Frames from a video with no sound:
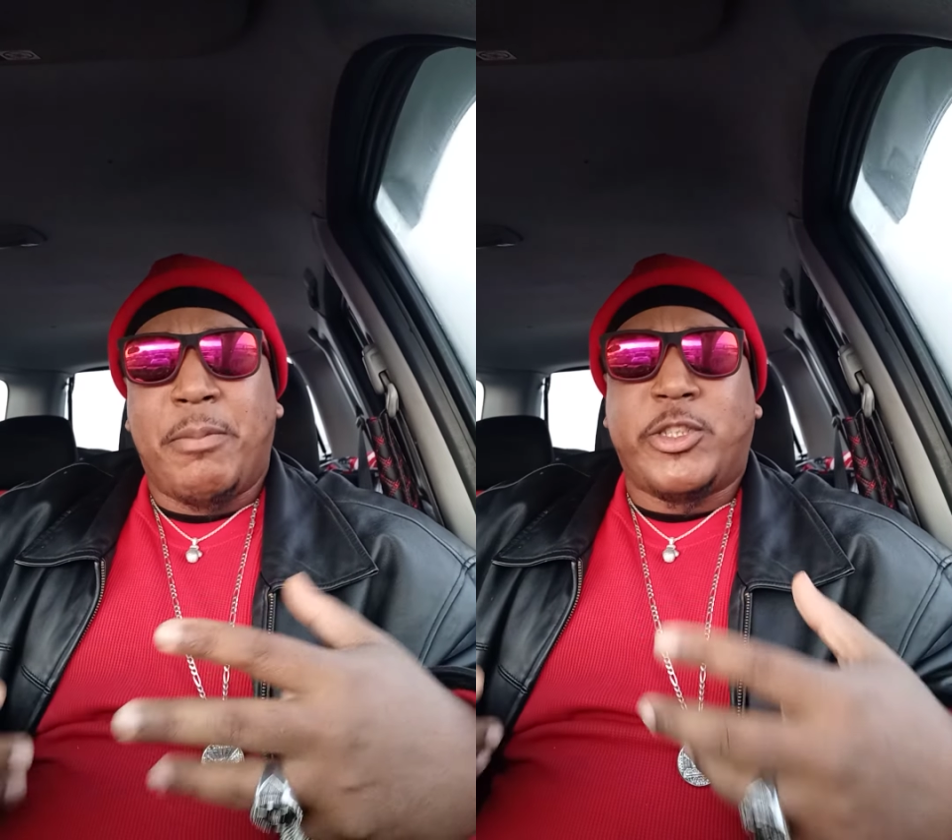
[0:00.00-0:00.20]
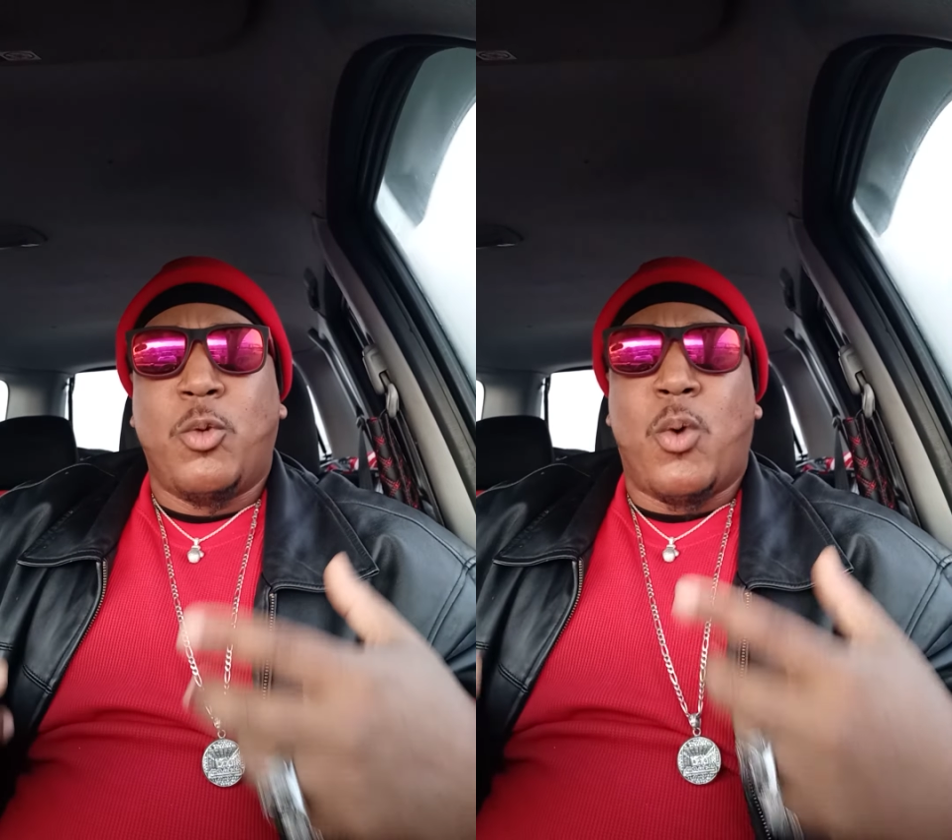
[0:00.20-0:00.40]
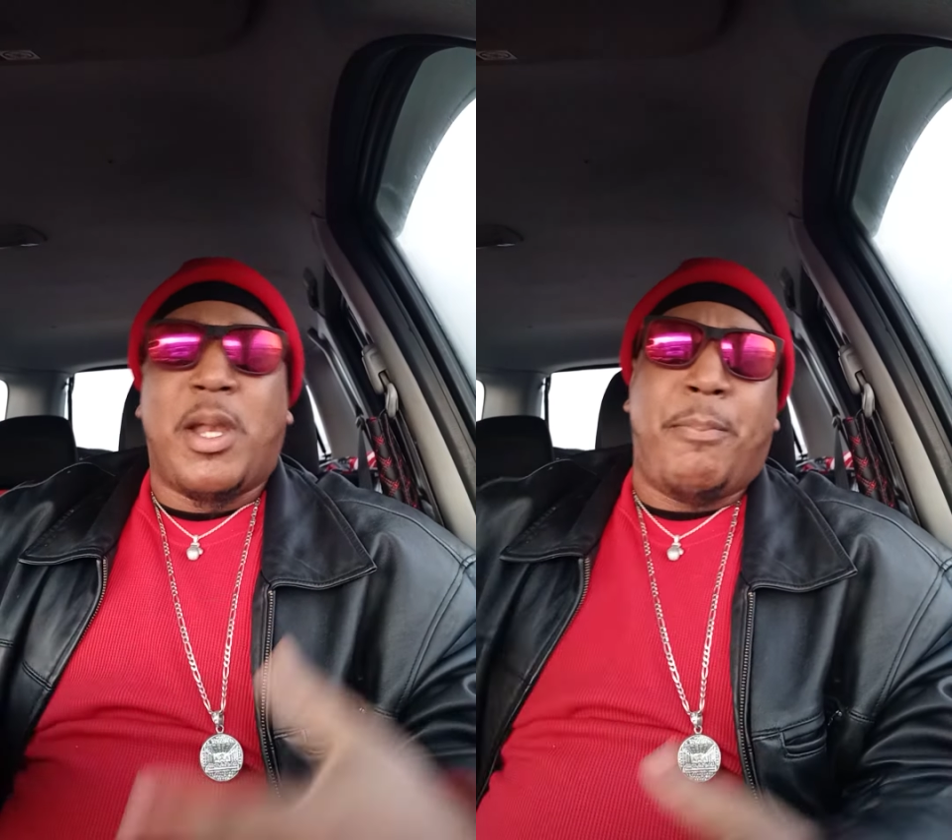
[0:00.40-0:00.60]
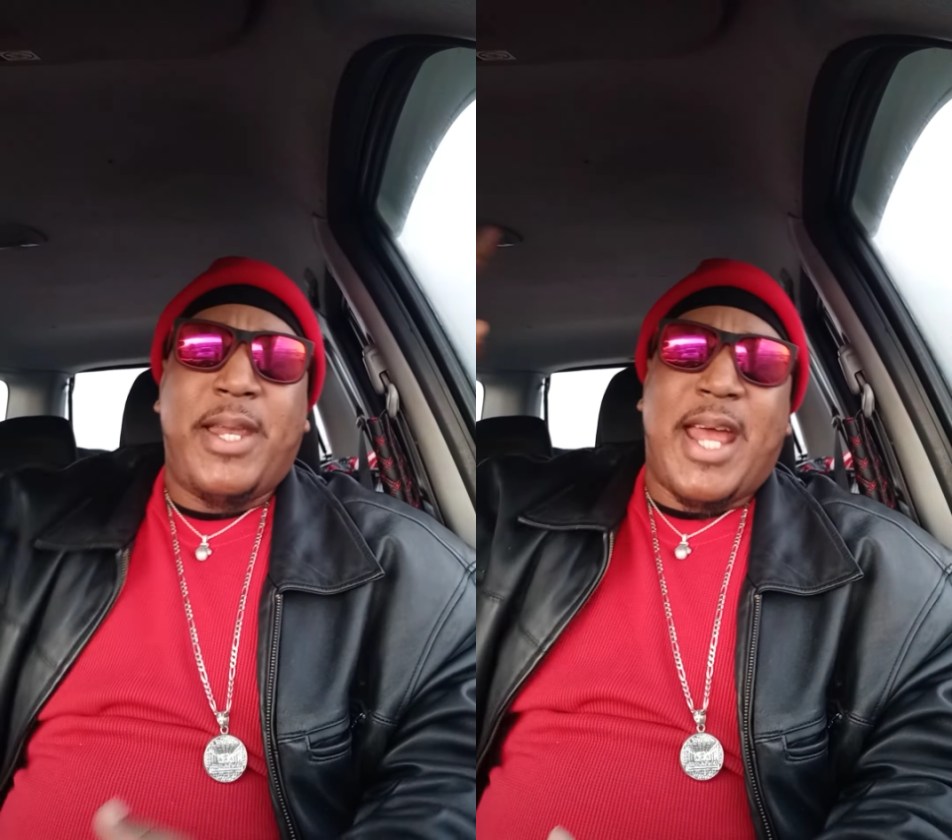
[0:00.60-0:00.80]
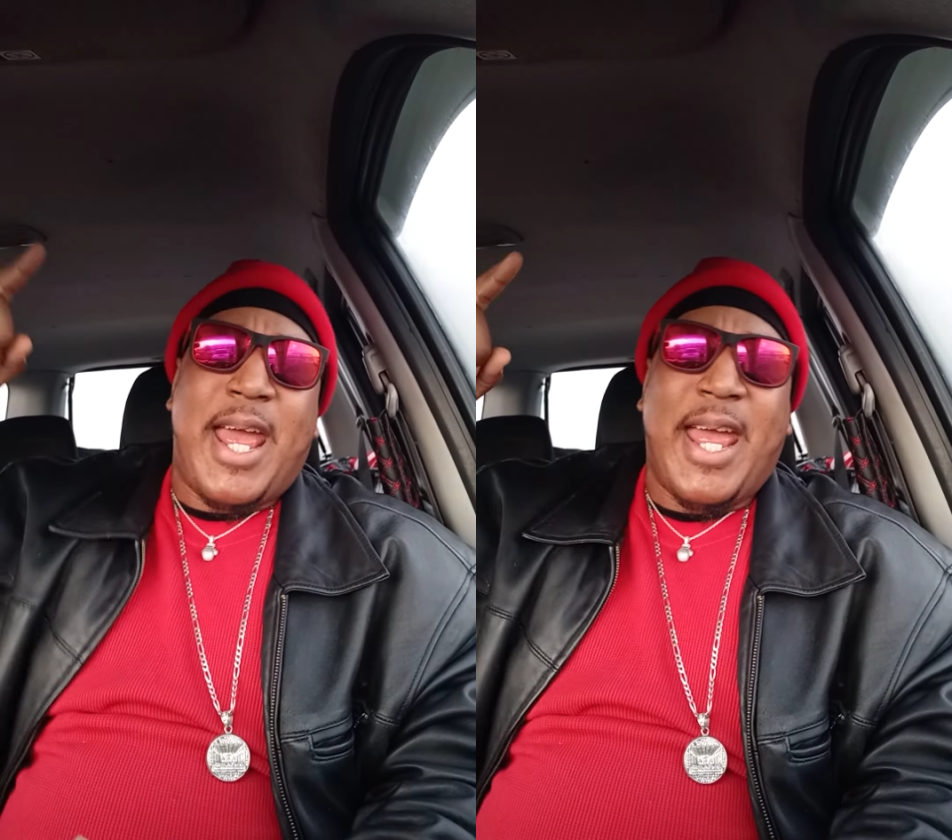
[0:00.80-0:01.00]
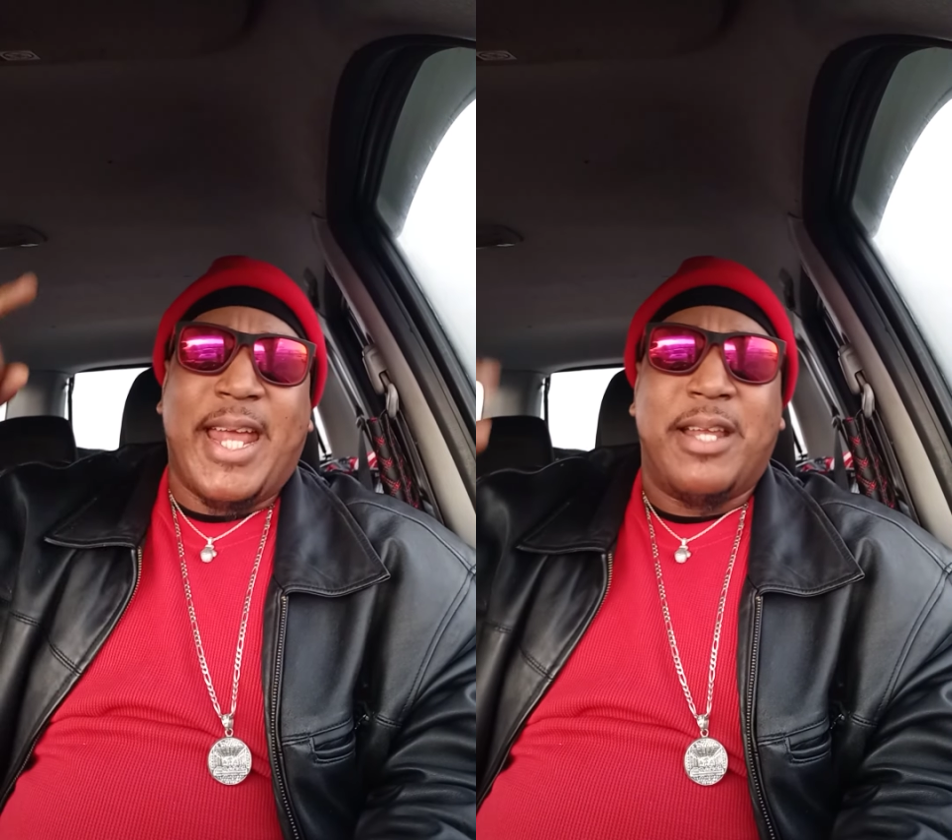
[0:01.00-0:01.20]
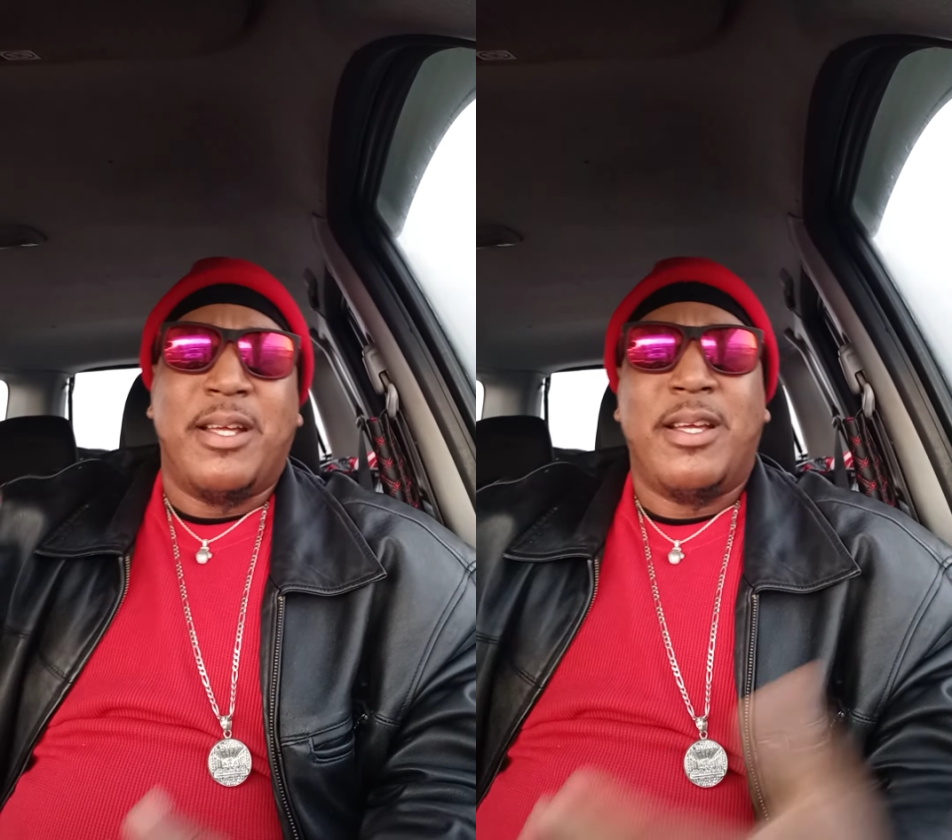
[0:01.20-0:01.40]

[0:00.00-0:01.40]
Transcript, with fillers: but you want to be the head.